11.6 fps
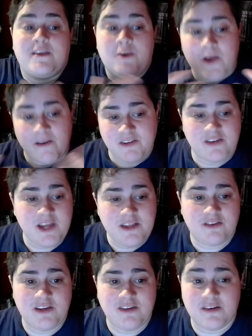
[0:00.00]
you have to say,
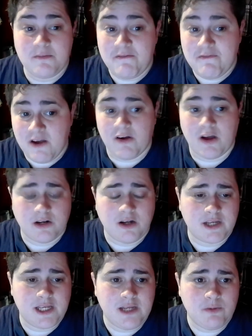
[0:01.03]
this season have been very
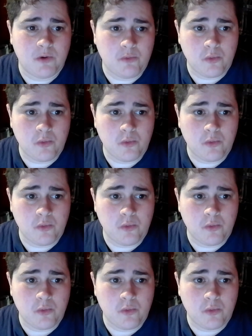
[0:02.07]
unlucky